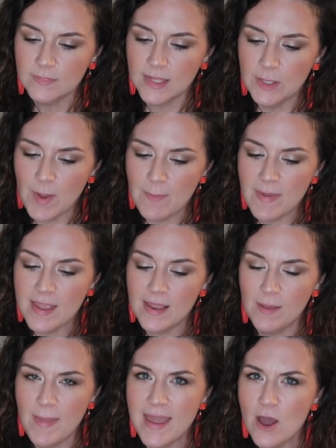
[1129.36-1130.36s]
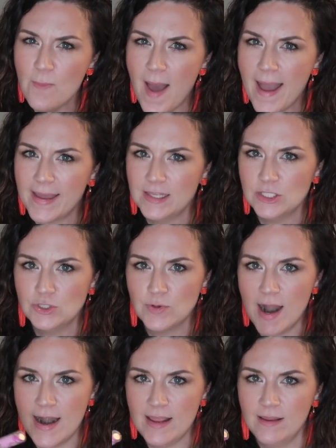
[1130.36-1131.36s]
anyway, I may go back and
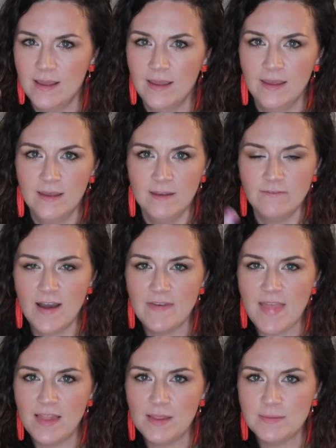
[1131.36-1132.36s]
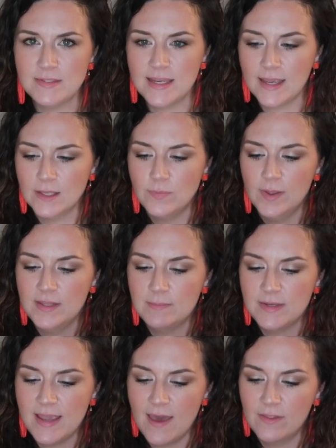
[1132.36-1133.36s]
try to find that lipstick and put
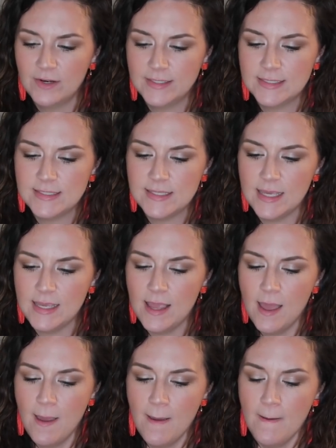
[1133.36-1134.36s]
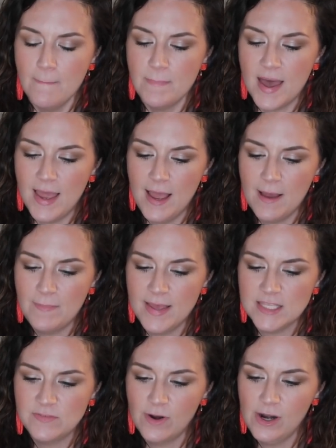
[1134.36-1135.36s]
them together and see. But
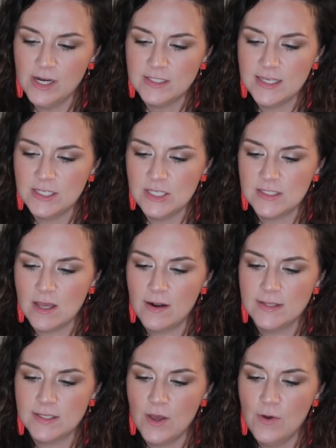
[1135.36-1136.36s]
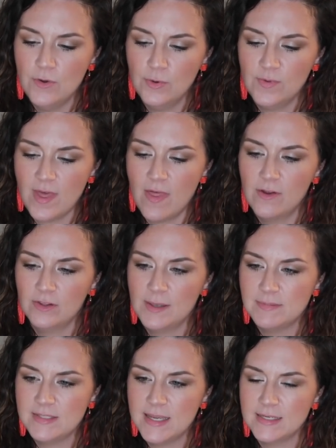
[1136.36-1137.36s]
as far as it just on its own or with other
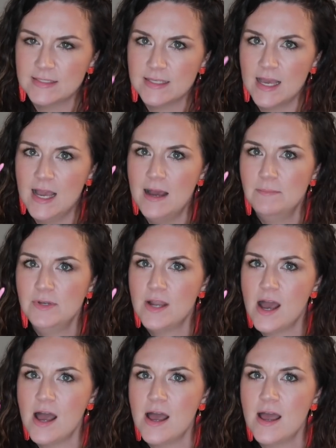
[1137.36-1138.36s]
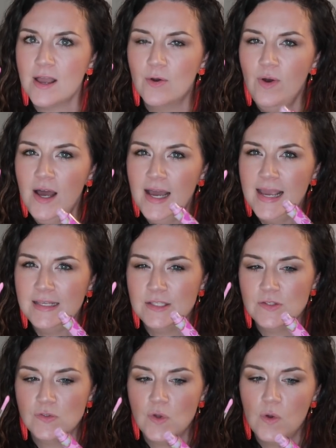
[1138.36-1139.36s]
lipsticks, I'm not quite
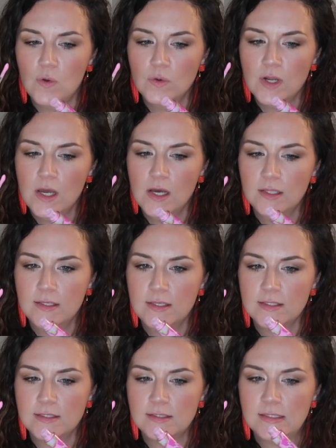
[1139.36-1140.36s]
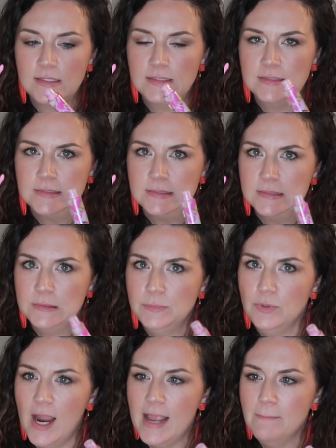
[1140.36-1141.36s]
sold on this
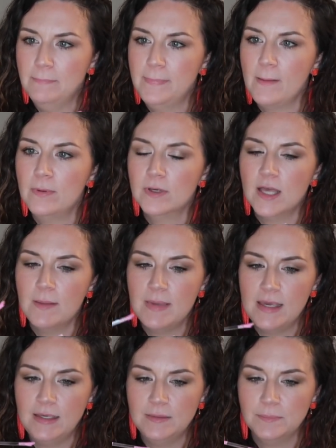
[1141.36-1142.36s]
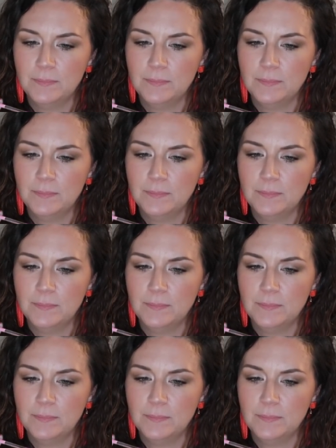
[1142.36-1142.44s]
bright bubblegummy